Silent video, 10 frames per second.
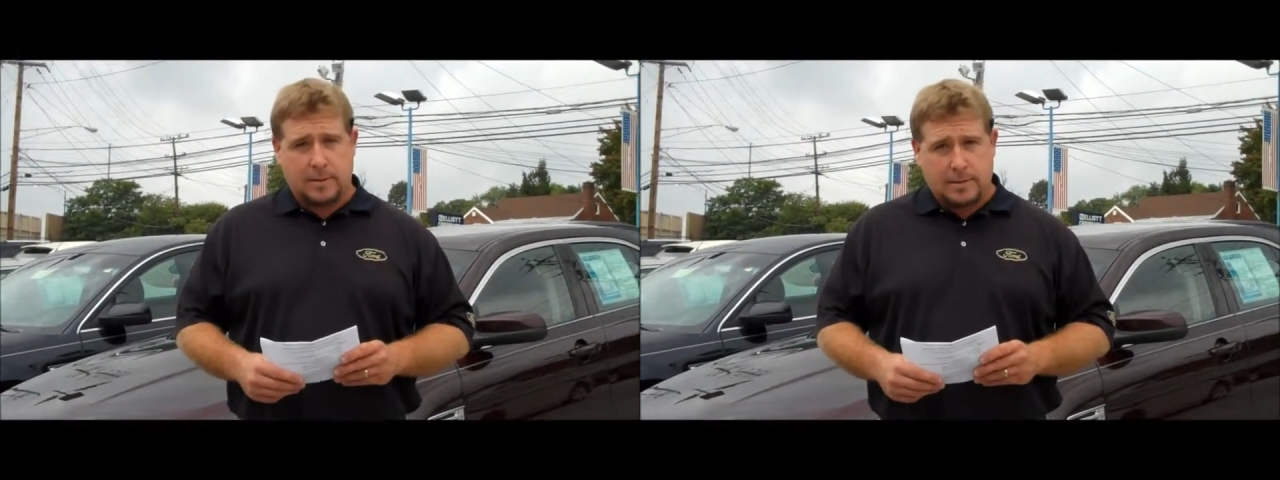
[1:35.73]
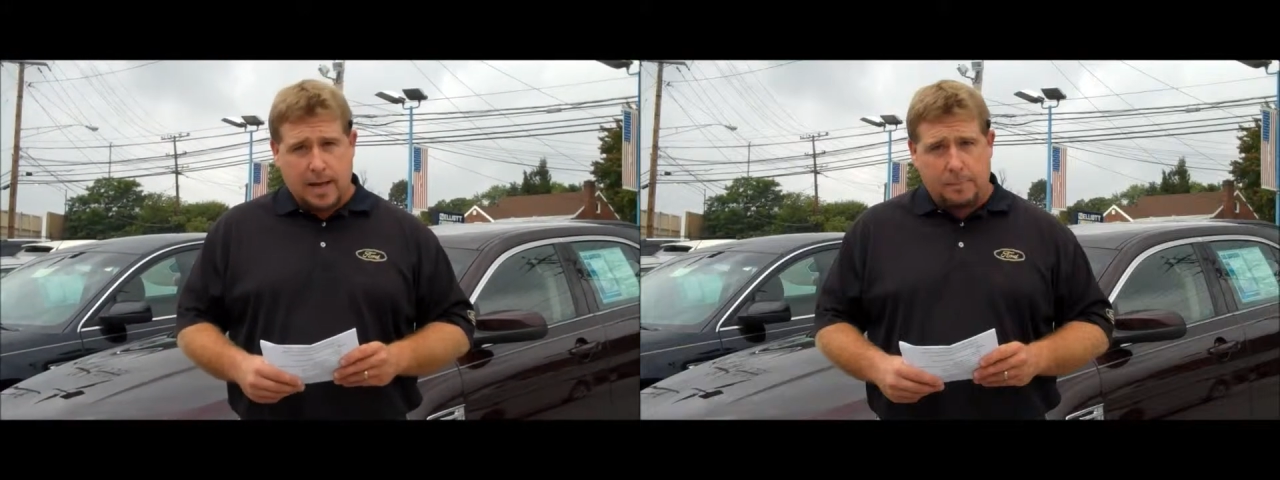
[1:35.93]

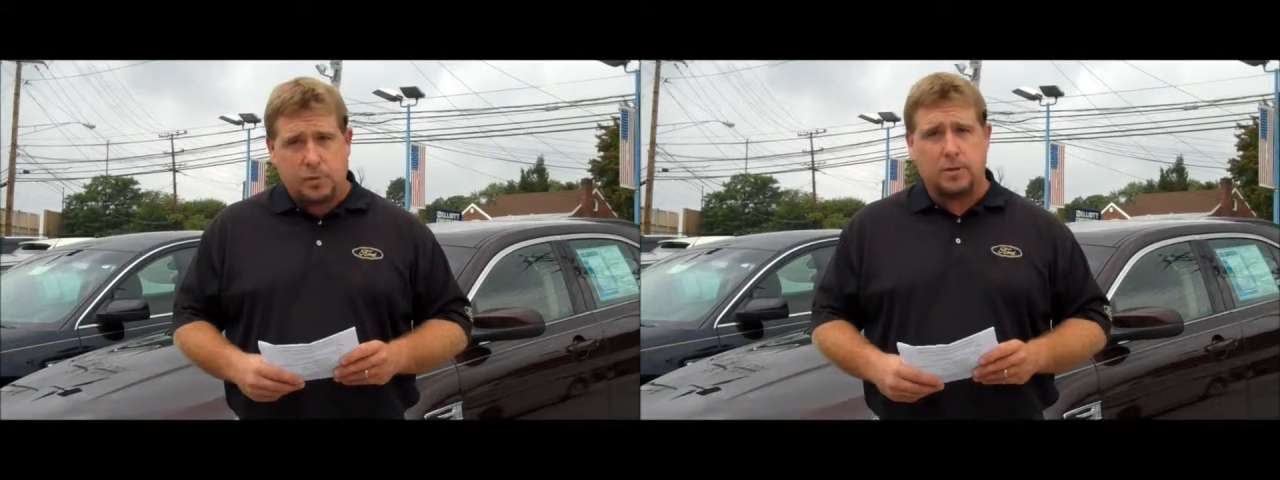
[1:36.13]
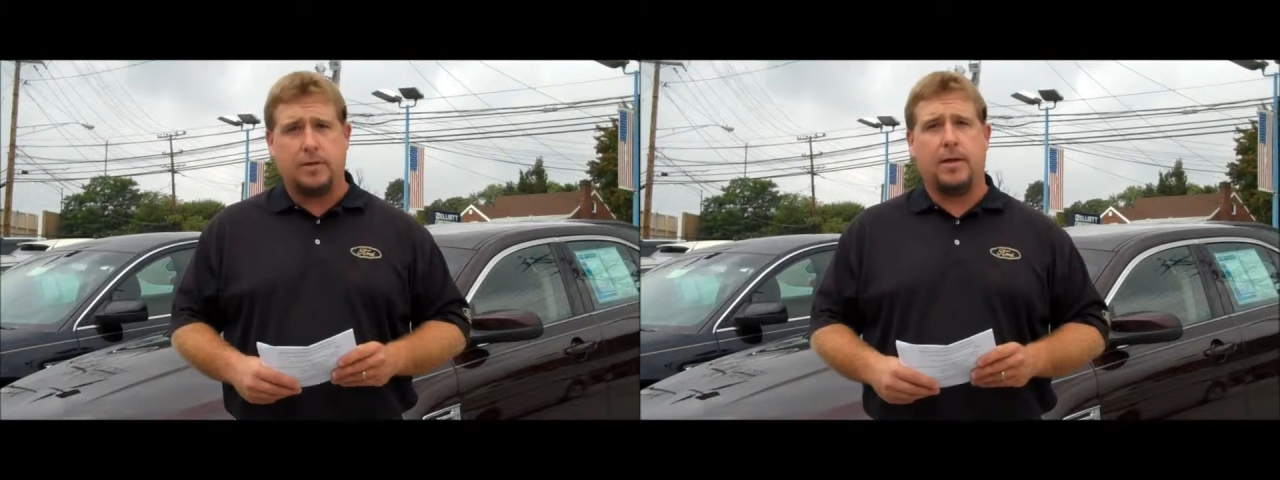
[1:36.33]

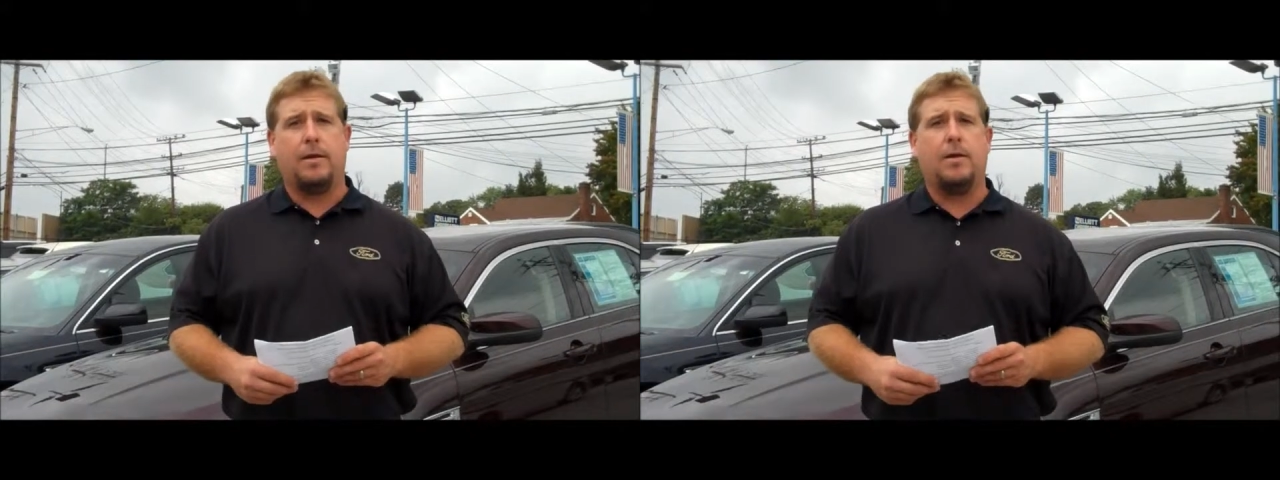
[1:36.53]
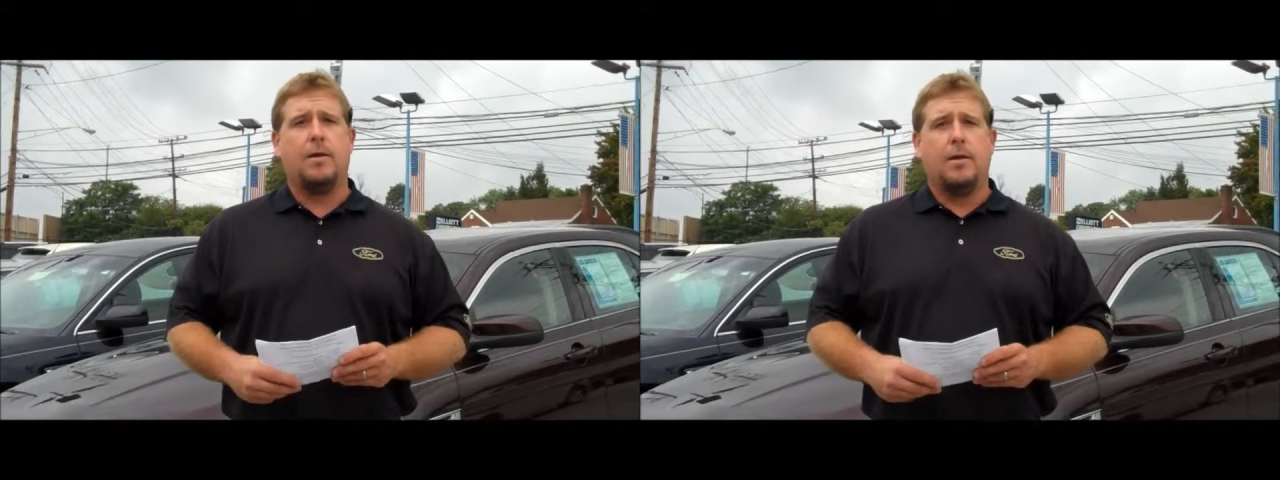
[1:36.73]
exceptionally
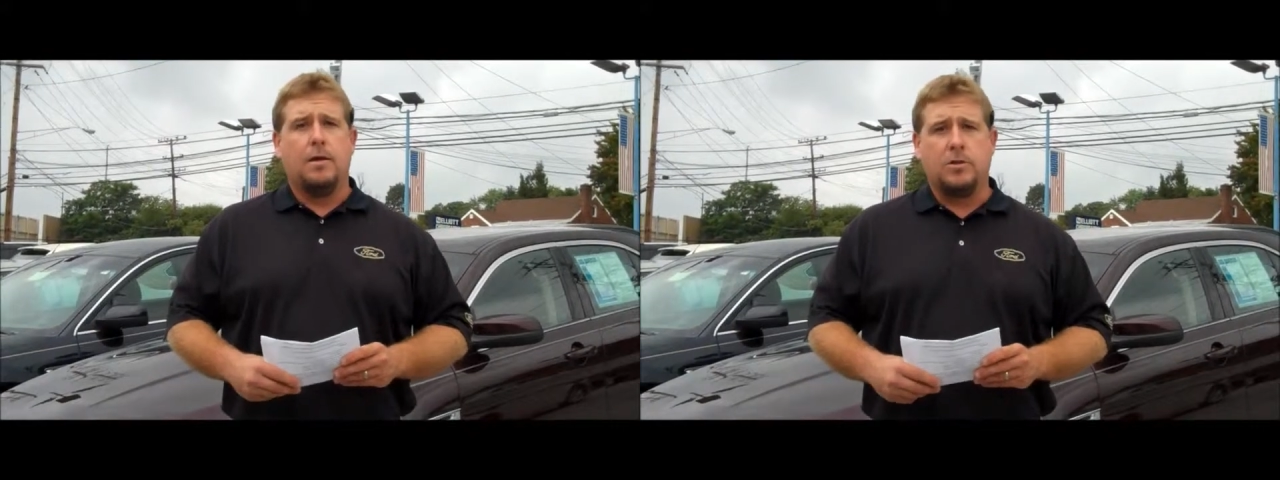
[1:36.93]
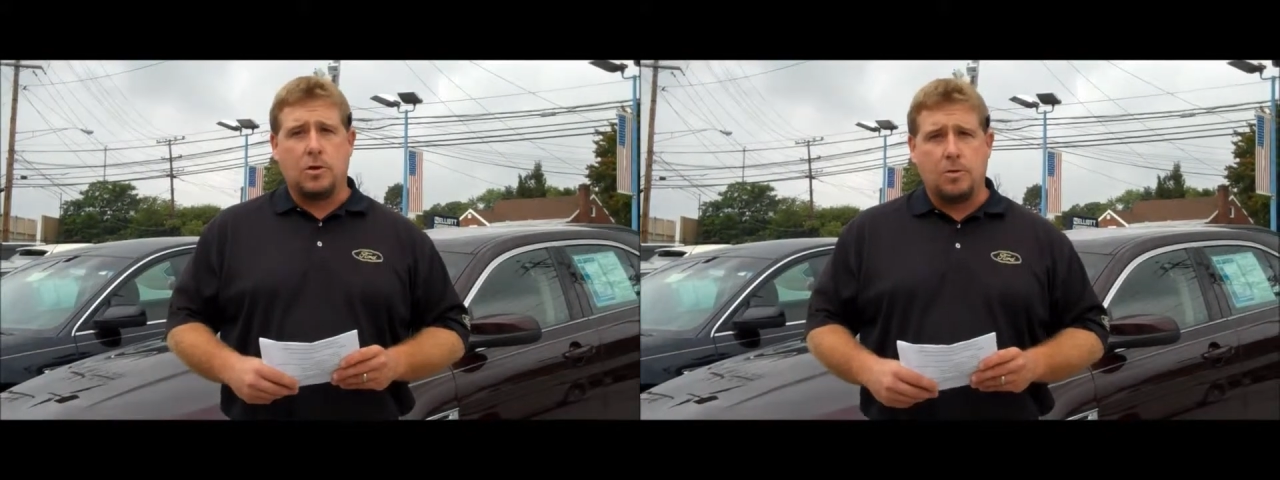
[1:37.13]

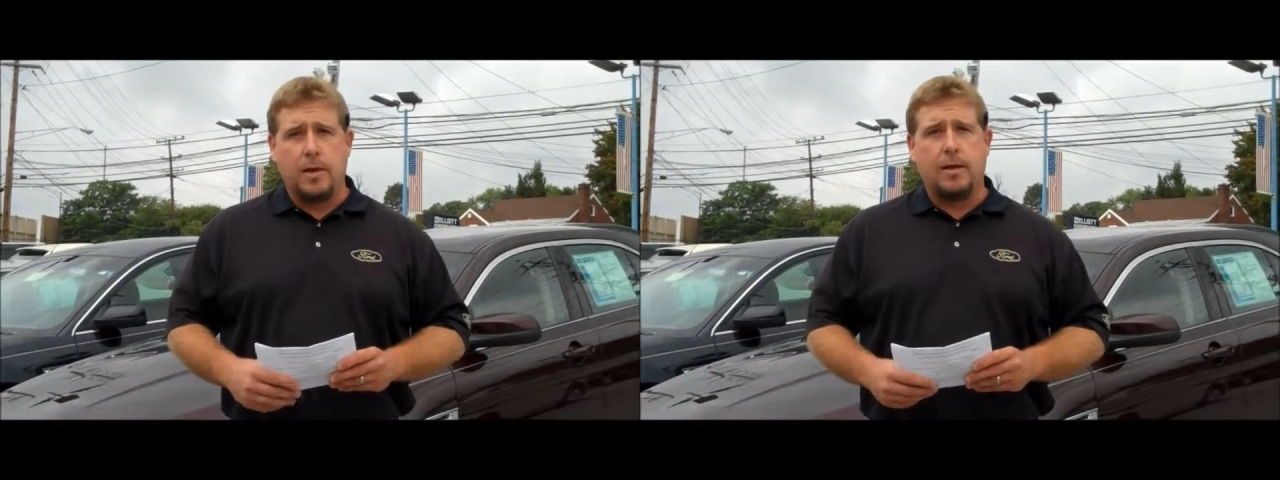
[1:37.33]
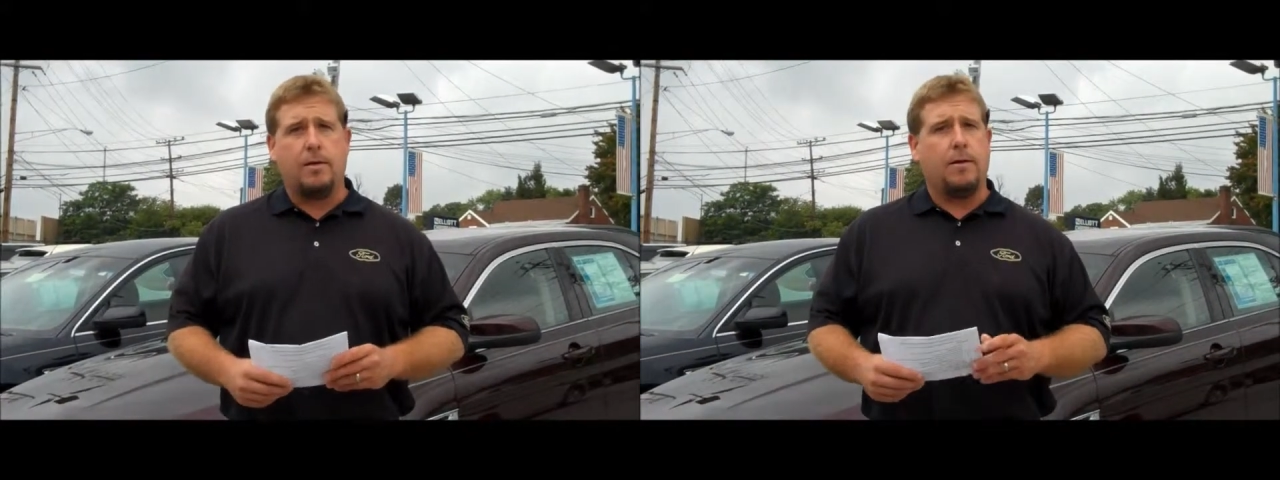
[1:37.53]
dirty,